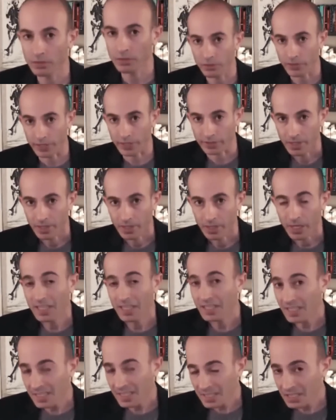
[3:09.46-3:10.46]
rate.
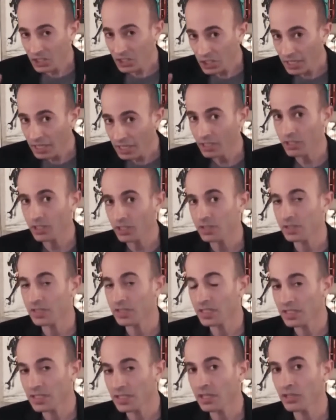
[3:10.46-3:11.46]
And this changes
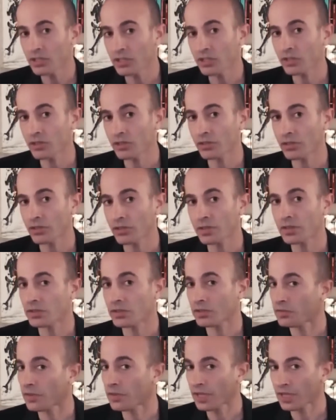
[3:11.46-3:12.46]
the nature of
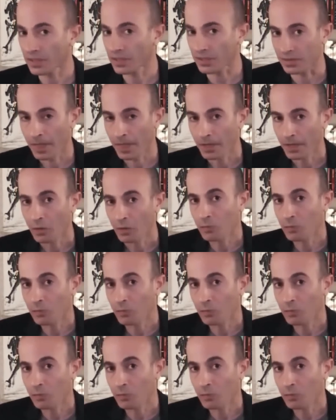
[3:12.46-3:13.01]
surveillance.